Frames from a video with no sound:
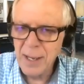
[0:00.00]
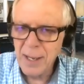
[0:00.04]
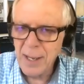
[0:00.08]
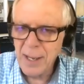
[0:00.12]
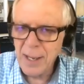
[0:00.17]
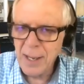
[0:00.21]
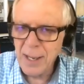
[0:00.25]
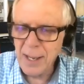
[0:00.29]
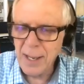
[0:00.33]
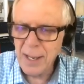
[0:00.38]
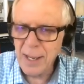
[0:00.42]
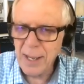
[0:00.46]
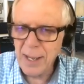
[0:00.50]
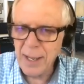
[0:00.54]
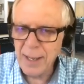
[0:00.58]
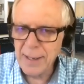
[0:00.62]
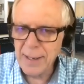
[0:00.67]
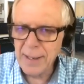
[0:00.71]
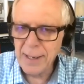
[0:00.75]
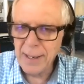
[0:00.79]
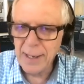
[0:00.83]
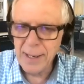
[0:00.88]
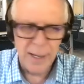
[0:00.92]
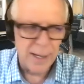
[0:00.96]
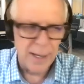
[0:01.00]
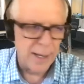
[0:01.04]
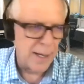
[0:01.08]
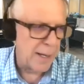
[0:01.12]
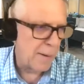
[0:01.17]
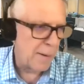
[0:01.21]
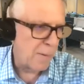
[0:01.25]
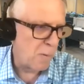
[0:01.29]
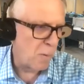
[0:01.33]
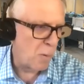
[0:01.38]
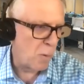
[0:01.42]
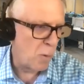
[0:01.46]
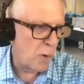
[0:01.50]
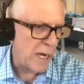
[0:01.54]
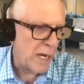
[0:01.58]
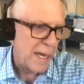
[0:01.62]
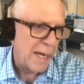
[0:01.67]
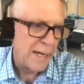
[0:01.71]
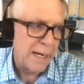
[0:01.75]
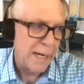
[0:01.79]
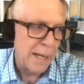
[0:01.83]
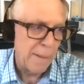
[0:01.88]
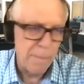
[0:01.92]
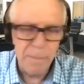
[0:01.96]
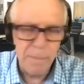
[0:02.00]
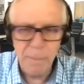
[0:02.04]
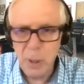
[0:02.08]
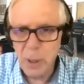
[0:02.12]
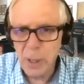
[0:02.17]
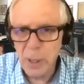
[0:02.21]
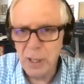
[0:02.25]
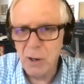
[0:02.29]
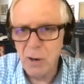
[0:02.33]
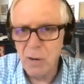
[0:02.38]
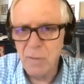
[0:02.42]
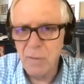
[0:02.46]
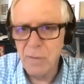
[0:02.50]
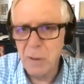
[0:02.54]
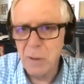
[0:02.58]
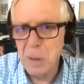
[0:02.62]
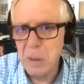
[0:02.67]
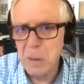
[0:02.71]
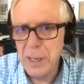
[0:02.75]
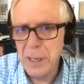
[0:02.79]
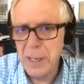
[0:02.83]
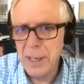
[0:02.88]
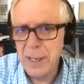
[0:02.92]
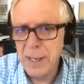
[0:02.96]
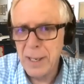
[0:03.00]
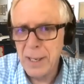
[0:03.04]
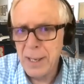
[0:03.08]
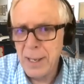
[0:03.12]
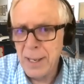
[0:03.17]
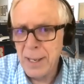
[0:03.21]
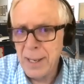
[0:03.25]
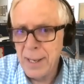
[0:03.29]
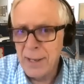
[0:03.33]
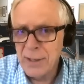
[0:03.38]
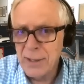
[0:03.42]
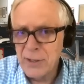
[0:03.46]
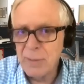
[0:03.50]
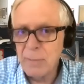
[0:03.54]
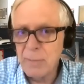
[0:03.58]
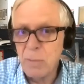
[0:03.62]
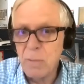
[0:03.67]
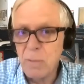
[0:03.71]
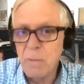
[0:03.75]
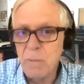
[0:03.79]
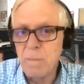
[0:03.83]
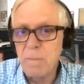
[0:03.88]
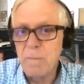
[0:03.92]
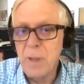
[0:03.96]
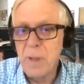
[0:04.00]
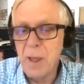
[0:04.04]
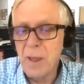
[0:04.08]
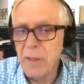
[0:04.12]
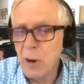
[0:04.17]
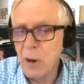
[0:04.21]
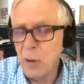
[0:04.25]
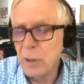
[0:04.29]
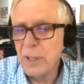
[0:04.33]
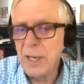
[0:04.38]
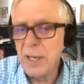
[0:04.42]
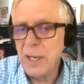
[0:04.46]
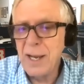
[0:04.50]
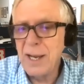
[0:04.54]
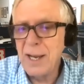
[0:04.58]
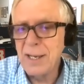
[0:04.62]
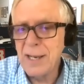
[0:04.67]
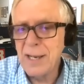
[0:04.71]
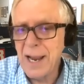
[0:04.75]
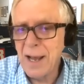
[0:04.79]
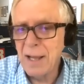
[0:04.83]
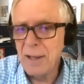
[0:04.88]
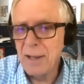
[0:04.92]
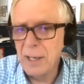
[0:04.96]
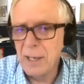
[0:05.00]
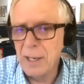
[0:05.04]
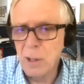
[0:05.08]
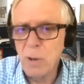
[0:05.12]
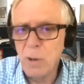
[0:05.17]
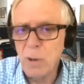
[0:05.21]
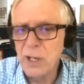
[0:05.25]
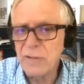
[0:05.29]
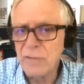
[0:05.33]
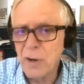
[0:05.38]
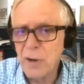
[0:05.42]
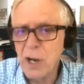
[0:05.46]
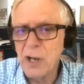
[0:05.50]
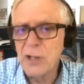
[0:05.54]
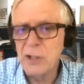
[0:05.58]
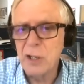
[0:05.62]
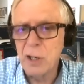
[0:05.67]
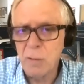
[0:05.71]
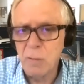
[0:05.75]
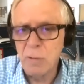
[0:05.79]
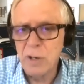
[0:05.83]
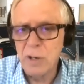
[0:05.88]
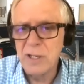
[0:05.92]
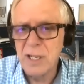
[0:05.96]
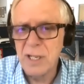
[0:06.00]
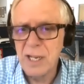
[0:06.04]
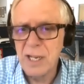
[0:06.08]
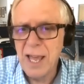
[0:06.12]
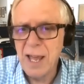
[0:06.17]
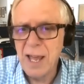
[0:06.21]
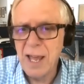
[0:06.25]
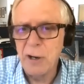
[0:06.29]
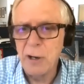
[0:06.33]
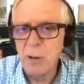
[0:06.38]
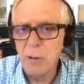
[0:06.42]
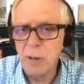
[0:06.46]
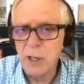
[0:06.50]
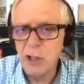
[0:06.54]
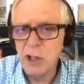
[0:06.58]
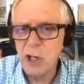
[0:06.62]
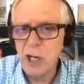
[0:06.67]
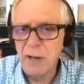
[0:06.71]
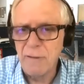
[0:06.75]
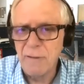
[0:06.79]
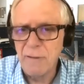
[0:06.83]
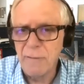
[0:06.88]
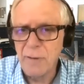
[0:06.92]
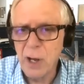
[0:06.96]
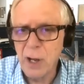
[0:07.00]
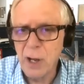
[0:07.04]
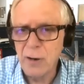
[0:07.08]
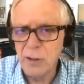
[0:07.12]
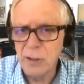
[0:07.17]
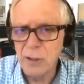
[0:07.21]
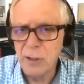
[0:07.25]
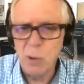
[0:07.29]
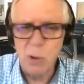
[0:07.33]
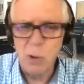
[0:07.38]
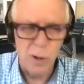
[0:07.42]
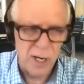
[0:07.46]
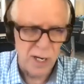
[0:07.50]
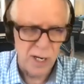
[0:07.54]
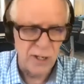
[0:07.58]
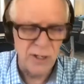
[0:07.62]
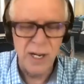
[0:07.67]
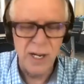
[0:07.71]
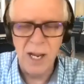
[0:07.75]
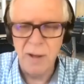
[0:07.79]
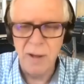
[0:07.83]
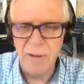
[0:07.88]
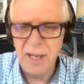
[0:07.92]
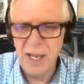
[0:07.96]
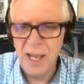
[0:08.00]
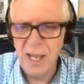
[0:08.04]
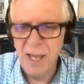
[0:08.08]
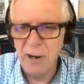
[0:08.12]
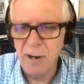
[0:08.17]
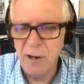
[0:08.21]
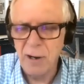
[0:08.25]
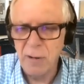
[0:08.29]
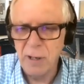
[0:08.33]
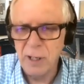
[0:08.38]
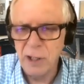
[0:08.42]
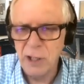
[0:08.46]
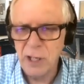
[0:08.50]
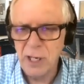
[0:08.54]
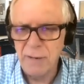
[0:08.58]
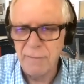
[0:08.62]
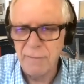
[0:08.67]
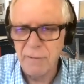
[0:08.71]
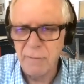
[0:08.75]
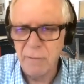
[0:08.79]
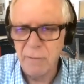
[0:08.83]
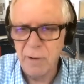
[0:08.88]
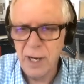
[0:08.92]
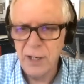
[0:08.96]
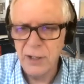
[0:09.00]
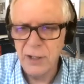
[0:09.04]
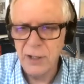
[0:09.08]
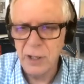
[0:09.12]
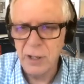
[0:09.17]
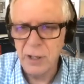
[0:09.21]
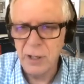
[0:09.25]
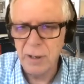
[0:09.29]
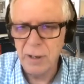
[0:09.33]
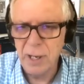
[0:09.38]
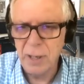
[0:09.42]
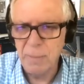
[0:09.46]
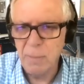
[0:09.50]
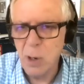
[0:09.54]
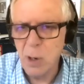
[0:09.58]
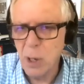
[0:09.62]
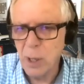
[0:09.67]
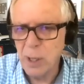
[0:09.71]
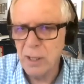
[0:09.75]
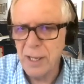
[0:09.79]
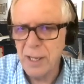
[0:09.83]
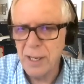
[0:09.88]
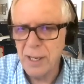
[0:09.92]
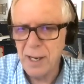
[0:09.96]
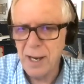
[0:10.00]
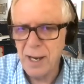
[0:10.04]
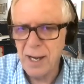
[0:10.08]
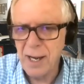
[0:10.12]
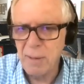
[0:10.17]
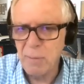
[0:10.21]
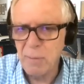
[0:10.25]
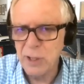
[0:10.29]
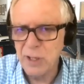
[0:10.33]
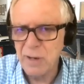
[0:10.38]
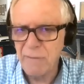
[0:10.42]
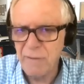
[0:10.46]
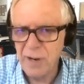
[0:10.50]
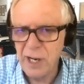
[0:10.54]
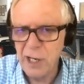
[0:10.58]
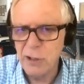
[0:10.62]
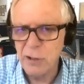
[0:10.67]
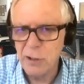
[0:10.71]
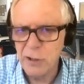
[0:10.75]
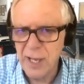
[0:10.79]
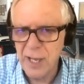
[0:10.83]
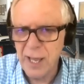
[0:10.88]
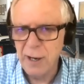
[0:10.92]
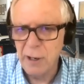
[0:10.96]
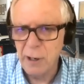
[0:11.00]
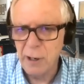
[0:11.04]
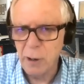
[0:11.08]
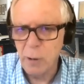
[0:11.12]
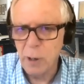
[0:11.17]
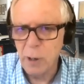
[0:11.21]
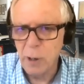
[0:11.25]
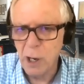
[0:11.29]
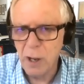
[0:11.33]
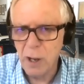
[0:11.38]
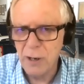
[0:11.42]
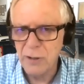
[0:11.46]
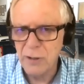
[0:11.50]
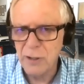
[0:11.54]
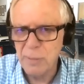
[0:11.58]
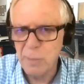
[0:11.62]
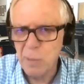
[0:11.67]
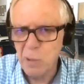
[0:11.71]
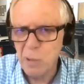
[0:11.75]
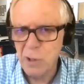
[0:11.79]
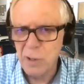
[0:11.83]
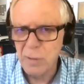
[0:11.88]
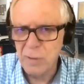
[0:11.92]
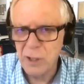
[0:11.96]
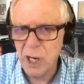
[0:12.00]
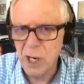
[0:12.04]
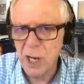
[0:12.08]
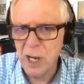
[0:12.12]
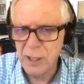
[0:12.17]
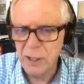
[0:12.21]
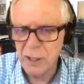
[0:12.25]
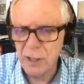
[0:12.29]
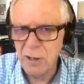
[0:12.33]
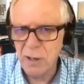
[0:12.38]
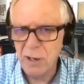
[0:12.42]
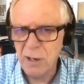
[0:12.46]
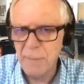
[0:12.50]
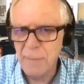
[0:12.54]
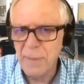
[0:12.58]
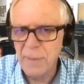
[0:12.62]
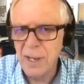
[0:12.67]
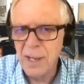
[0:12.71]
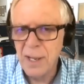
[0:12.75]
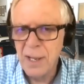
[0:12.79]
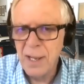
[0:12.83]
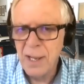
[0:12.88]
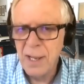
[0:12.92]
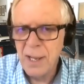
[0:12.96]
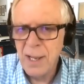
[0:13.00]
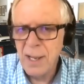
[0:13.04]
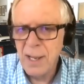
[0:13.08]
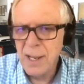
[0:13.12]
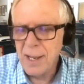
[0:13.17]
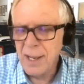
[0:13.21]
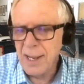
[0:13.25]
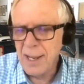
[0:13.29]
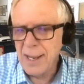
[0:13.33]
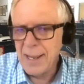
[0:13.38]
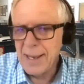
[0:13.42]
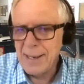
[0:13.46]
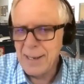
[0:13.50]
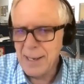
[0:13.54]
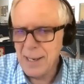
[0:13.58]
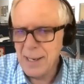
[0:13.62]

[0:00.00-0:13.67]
and we ended up pulling over some of their leading talent. Lawrence Foster was the editor-in-chief of Autosport. He's now the editor-in-chief of Racer. Mark Glendenning was the features editor at autosport.com, and he